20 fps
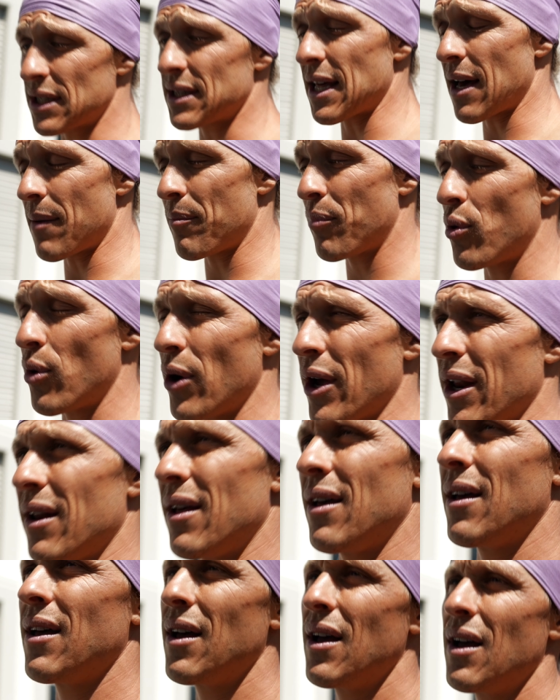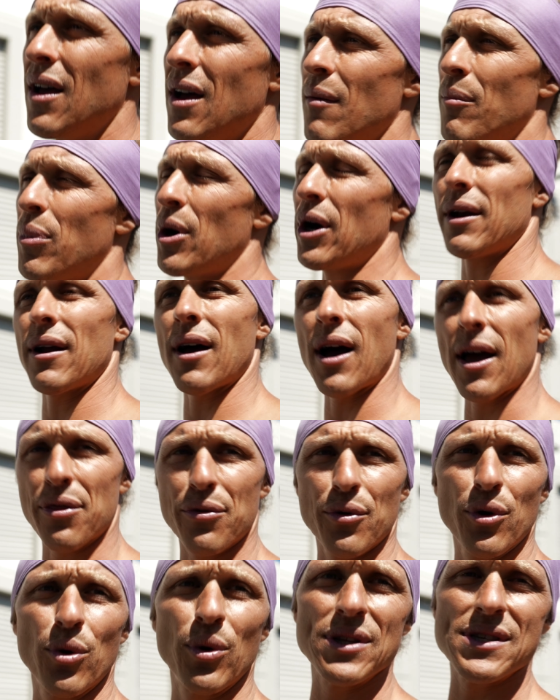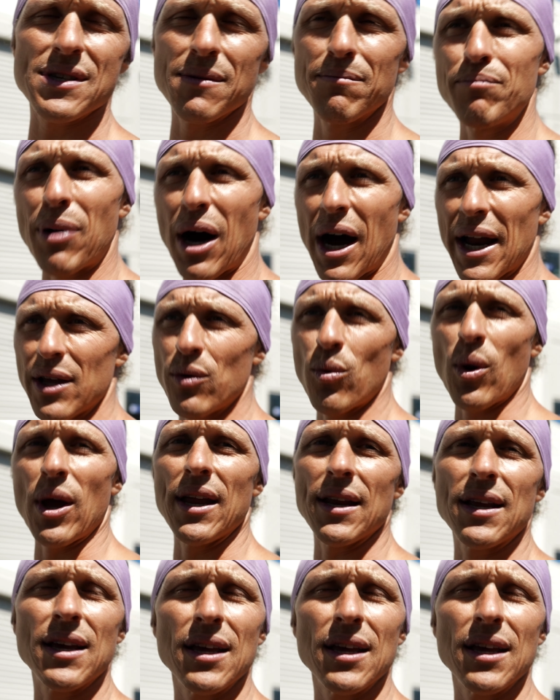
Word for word: at that point, but I threw in some body weight